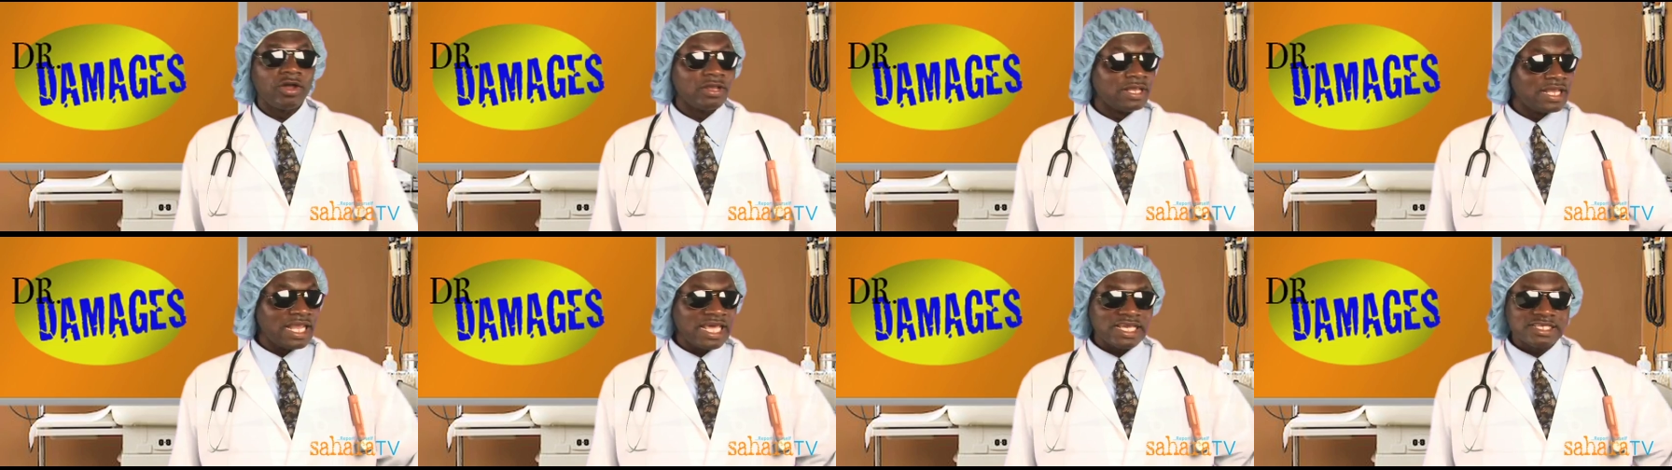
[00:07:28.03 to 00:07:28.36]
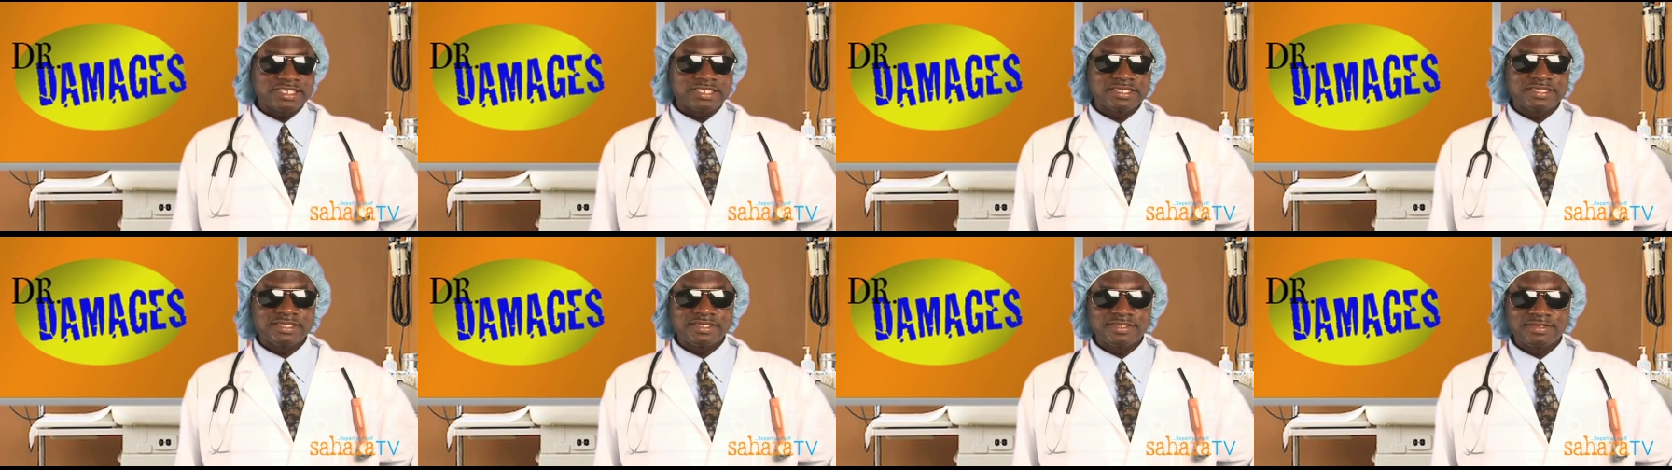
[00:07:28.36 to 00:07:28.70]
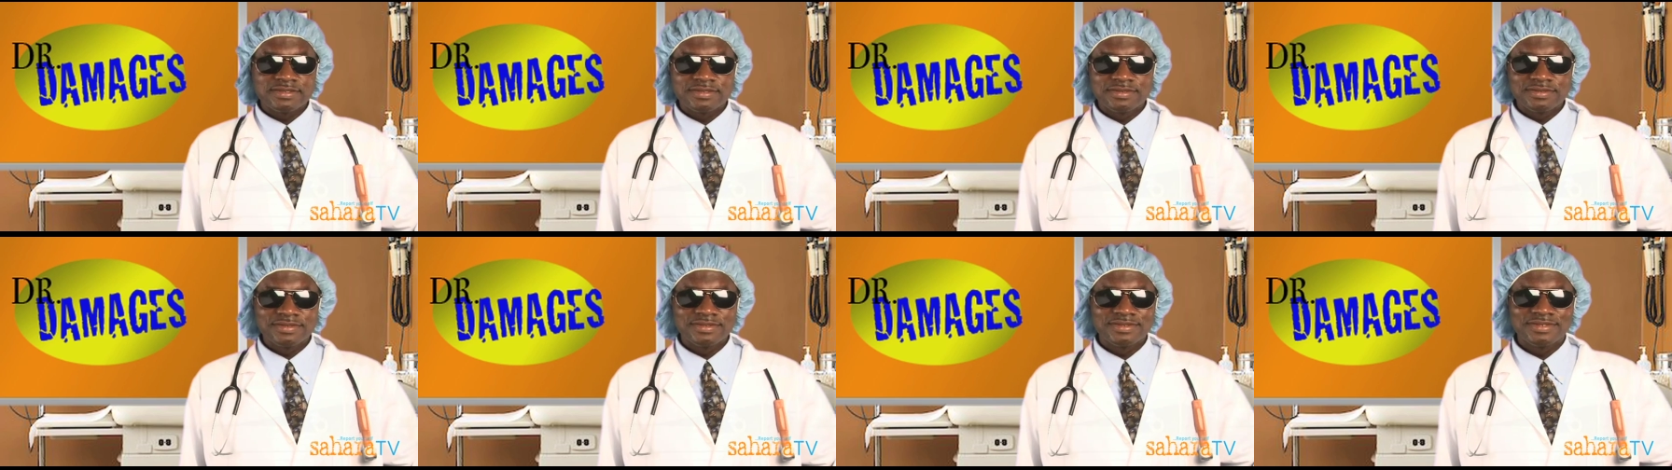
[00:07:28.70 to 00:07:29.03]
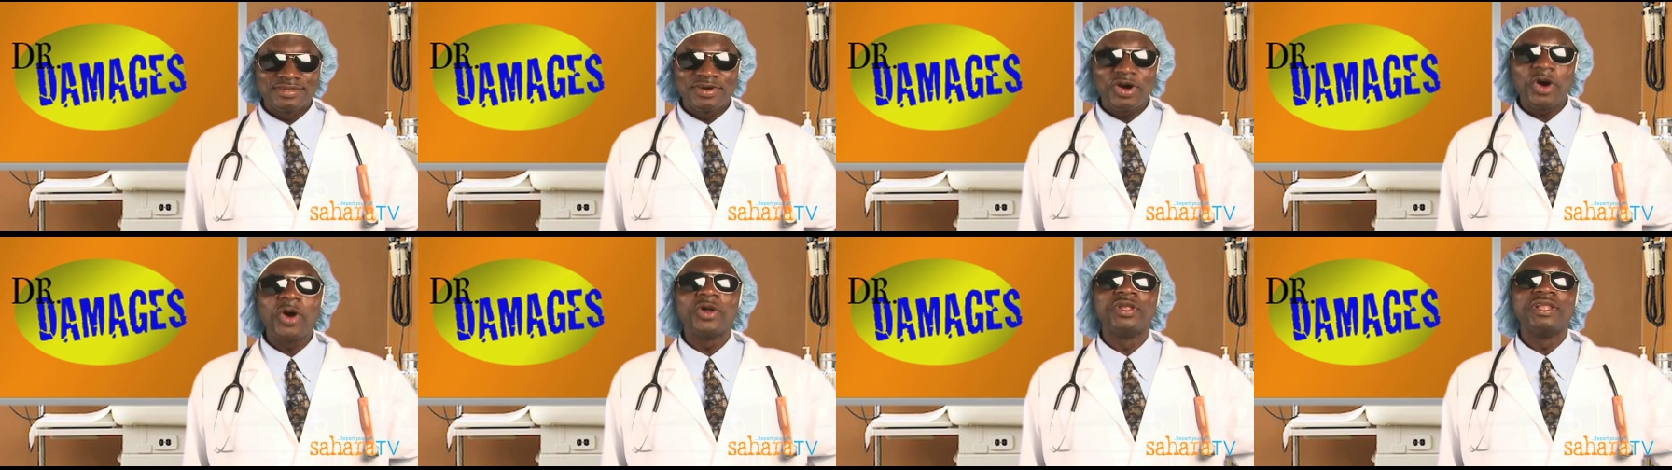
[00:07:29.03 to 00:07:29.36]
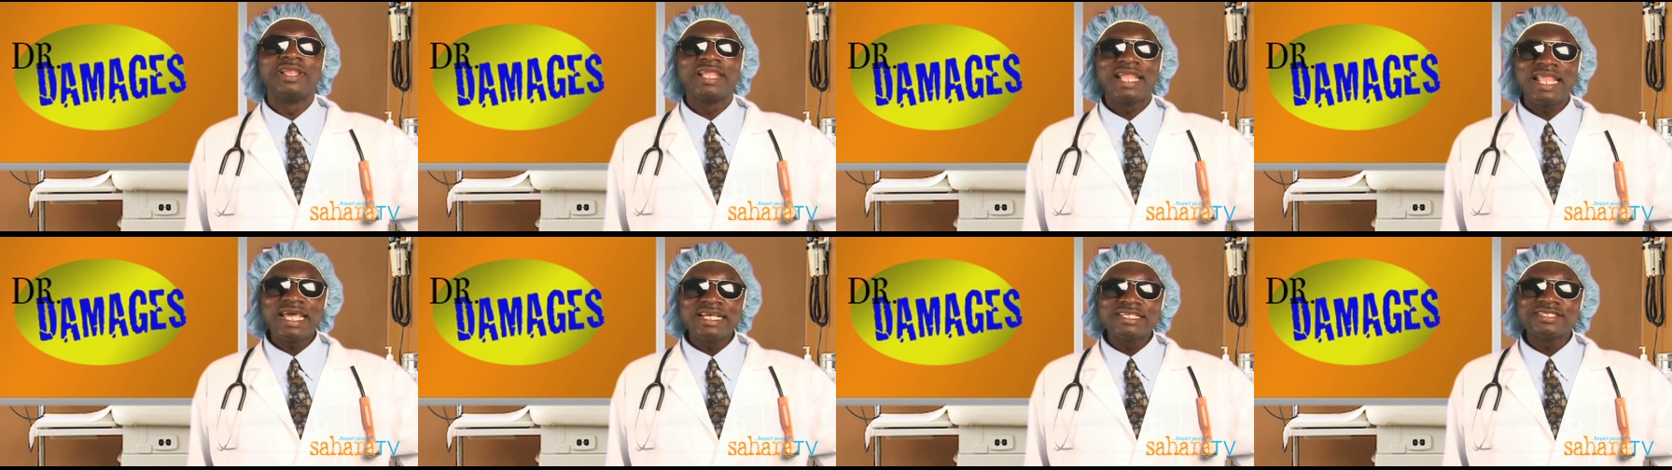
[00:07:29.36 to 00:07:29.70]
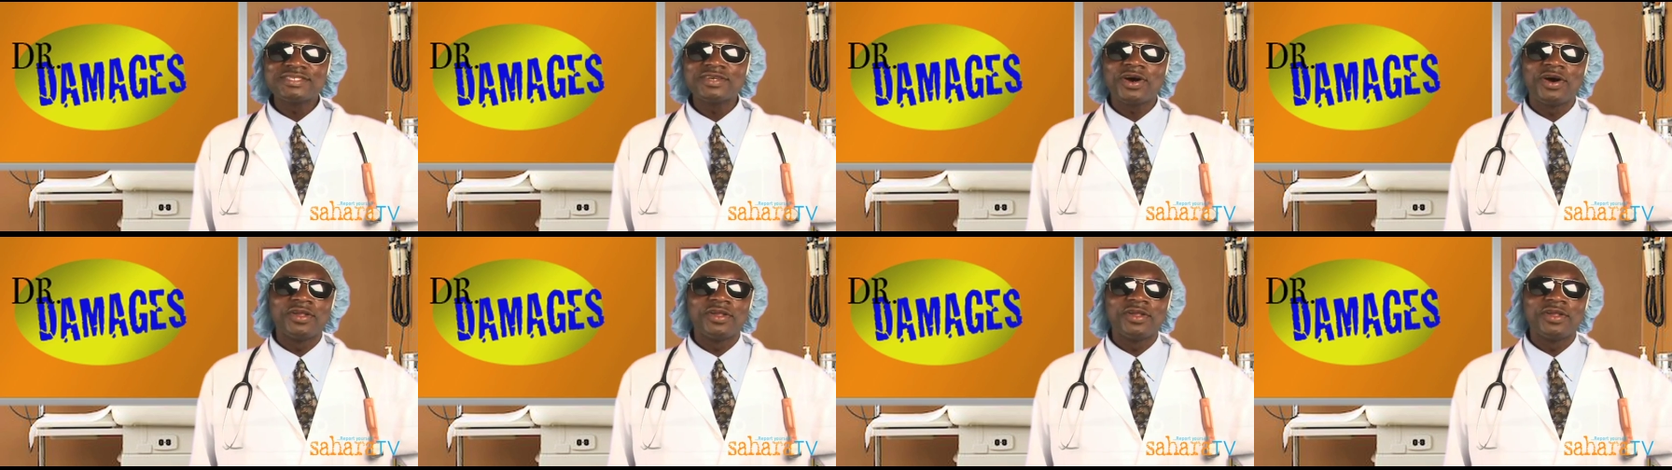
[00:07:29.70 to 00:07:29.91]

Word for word: Unless, unless,